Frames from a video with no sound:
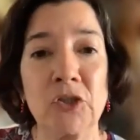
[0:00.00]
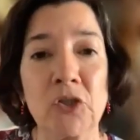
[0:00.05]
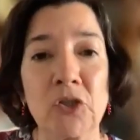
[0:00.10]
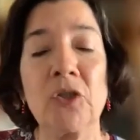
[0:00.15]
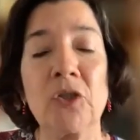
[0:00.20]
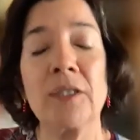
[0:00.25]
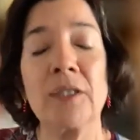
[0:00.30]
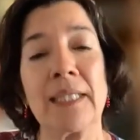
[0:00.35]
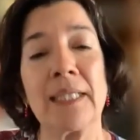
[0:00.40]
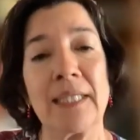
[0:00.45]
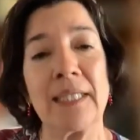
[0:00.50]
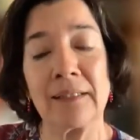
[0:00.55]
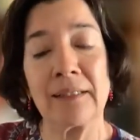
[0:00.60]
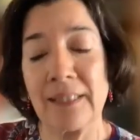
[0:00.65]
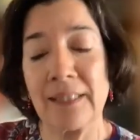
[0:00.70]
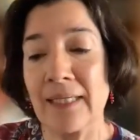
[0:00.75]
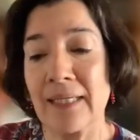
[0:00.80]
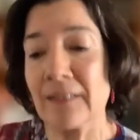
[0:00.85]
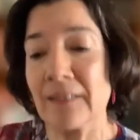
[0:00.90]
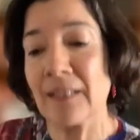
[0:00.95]

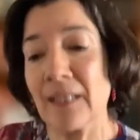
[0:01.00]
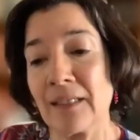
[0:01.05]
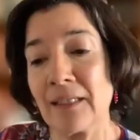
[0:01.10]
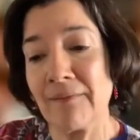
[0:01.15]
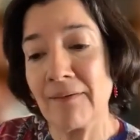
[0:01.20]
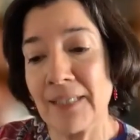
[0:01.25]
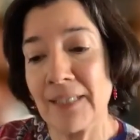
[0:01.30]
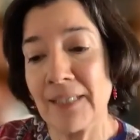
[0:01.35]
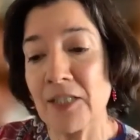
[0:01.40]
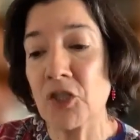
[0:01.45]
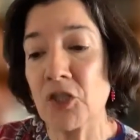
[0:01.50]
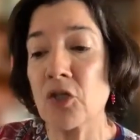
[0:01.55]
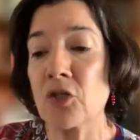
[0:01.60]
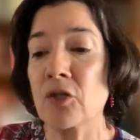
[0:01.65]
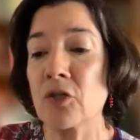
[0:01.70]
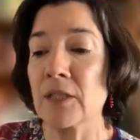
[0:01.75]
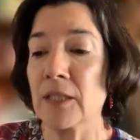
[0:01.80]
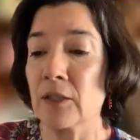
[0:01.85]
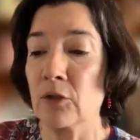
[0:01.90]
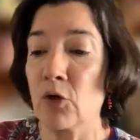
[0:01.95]
positions, I think we
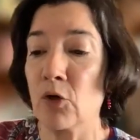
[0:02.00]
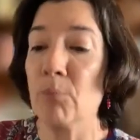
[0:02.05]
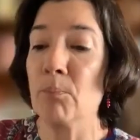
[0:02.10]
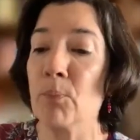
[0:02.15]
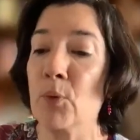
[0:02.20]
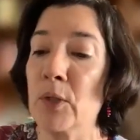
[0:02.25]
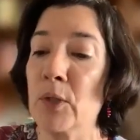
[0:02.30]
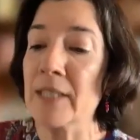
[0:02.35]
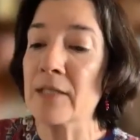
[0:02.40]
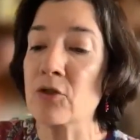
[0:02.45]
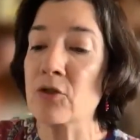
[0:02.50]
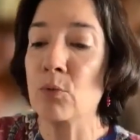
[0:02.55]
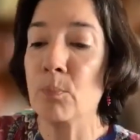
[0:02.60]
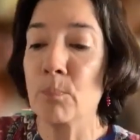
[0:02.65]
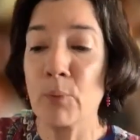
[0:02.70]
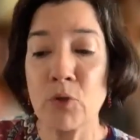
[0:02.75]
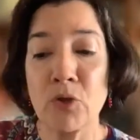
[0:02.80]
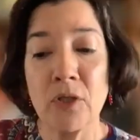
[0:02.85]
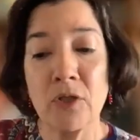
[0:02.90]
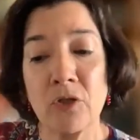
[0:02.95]
can
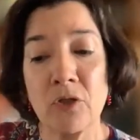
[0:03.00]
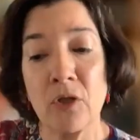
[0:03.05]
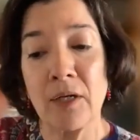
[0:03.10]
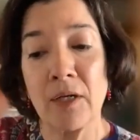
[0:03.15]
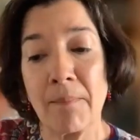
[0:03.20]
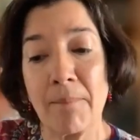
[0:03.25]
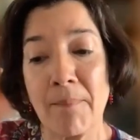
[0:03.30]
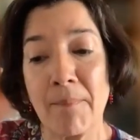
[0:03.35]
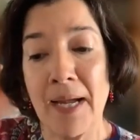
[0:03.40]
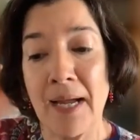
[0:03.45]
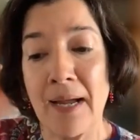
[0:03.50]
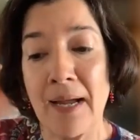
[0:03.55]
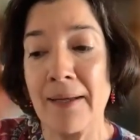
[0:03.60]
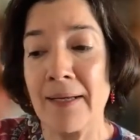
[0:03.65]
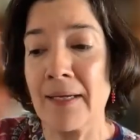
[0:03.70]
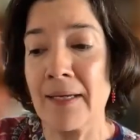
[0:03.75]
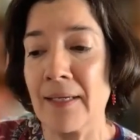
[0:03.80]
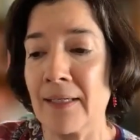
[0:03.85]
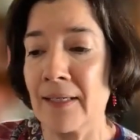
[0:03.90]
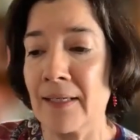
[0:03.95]
have a
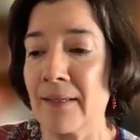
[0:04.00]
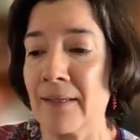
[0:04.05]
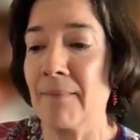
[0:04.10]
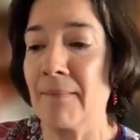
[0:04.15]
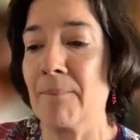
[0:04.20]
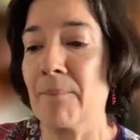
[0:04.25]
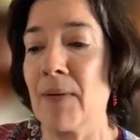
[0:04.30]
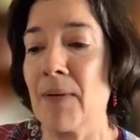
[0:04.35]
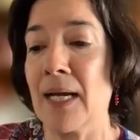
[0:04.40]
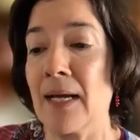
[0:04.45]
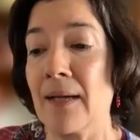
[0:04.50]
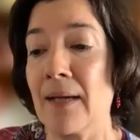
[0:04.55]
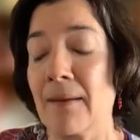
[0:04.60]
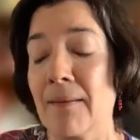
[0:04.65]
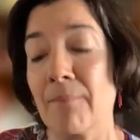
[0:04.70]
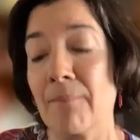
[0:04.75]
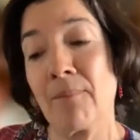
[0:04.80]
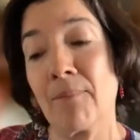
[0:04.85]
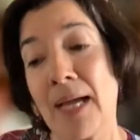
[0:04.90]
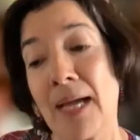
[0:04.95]
possibility for a more
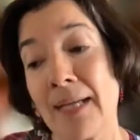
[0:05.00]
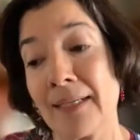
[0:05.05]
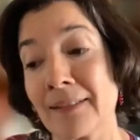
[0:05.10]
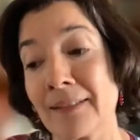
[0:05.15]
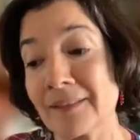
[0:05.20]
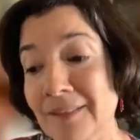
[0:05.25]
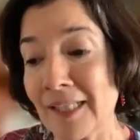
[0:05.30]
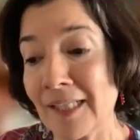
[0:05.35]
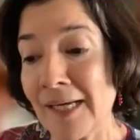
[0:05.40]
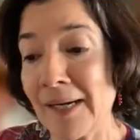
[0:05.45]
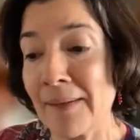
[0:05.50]
moderate